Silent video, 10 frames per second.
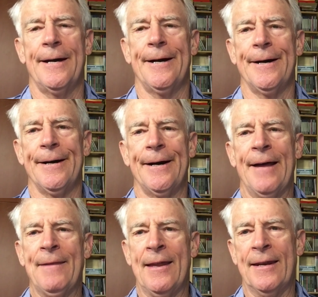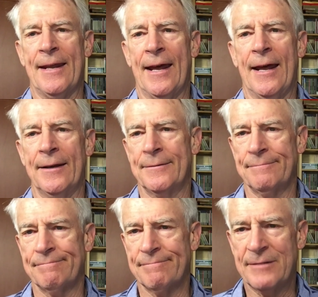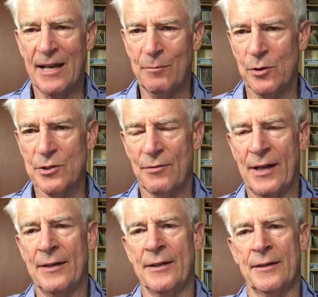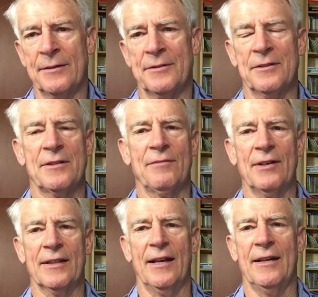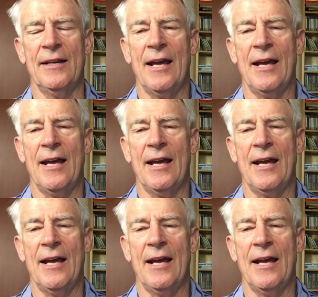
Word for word: Uh, and then it had tables of endings and stuff like that.